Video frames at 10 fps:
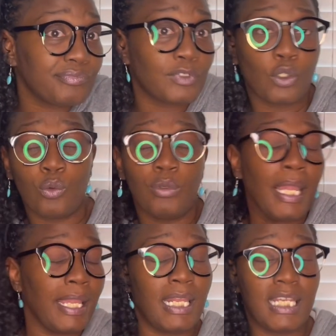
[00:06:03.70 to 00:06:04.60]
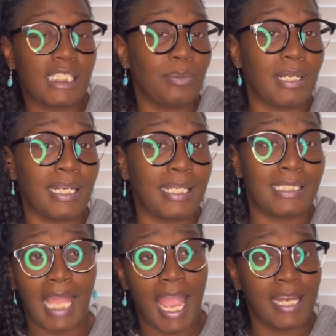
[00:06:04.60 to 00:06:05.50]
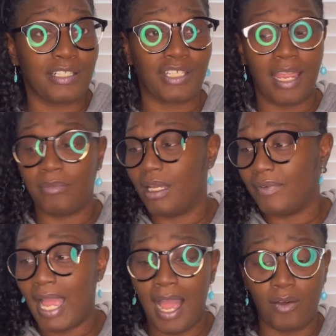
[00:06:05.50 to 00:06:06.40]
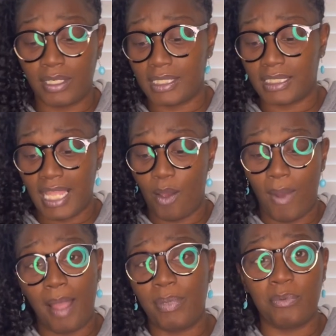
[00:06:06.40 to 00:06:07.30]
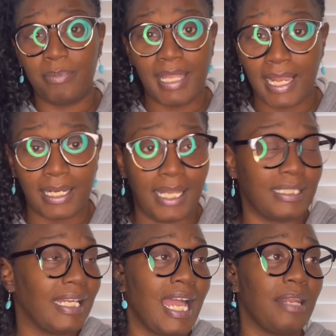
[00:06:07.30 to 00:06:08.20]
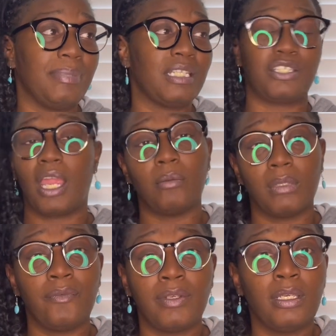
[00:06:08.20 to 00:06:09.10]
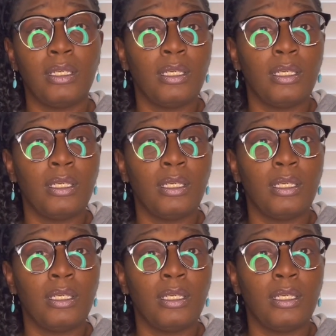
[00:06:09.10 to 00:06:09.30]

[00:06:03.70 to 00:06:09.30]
So it is what it is. I ain't ashamed of it. I don't understand why people be acting like they gotta be ashamed of it.